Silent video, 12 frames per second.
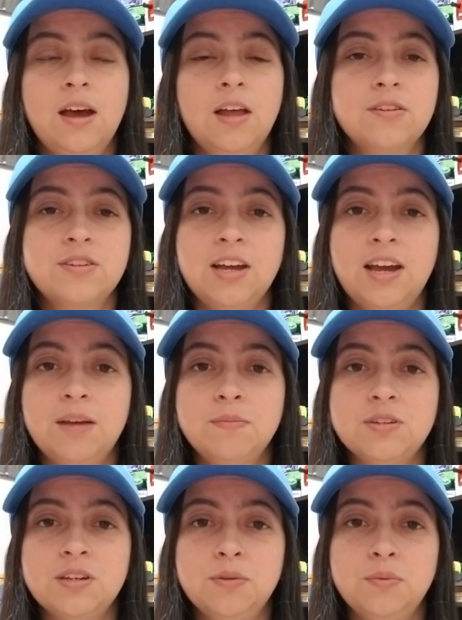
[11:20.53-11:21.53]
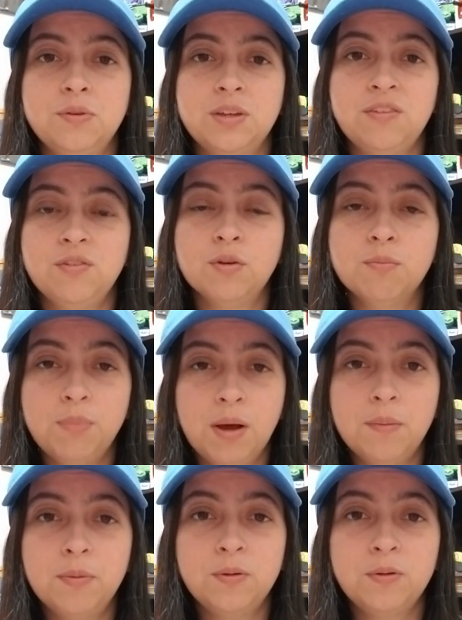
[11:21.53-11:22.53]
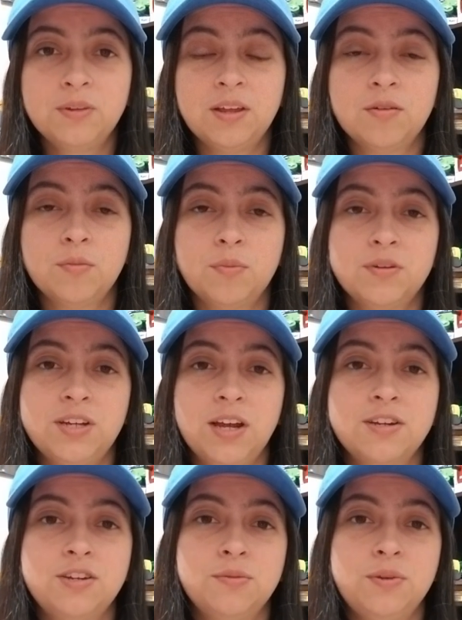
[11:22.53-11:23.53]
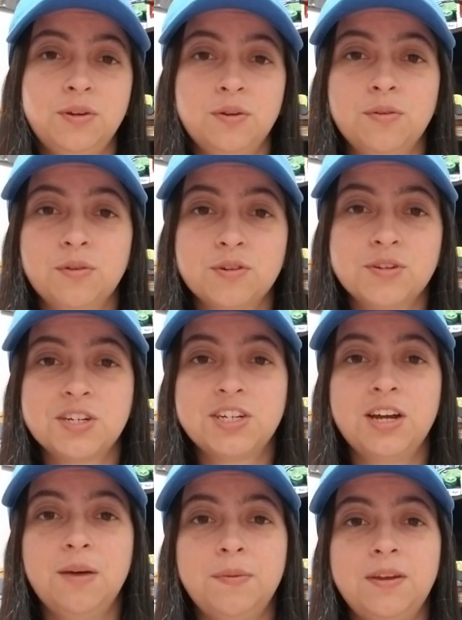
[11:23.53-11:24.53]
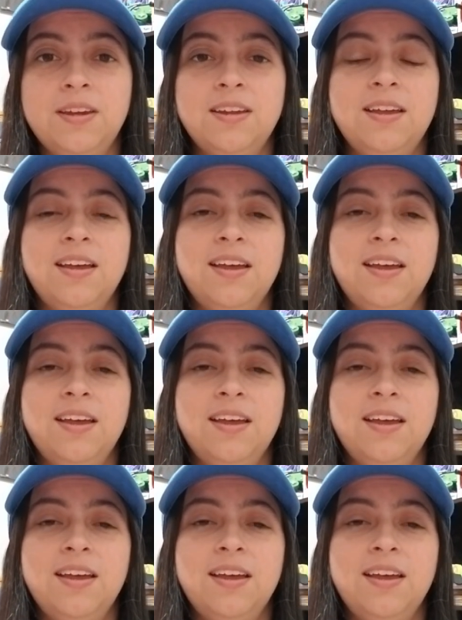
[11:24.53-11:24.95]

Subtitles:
Other times it will give you a bubble that will protect you when you go grocery shopping.